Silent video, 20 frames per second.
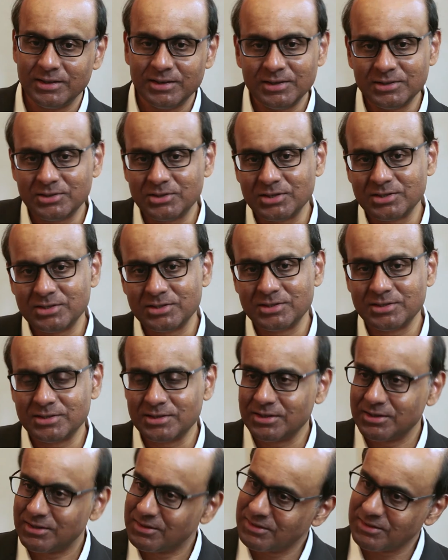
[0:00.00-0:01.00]
it just
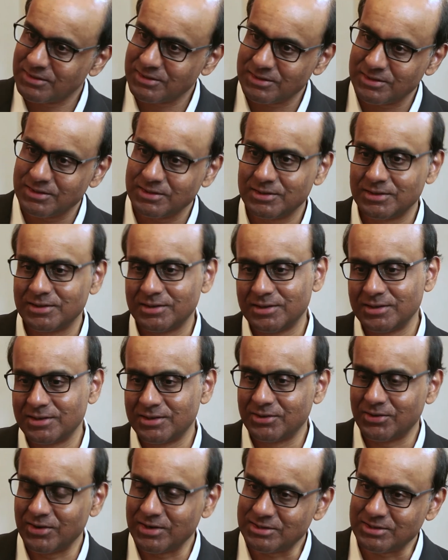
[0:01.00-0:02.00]

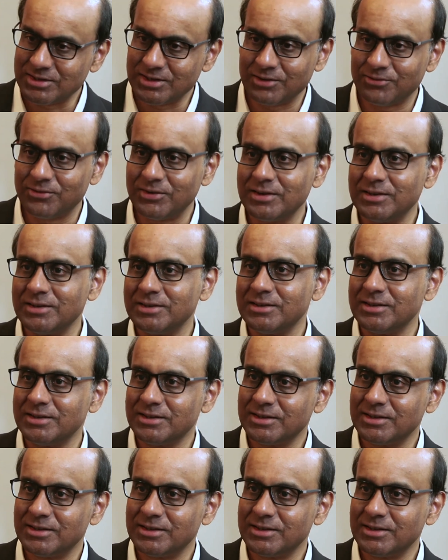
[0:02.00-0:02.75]
creates a different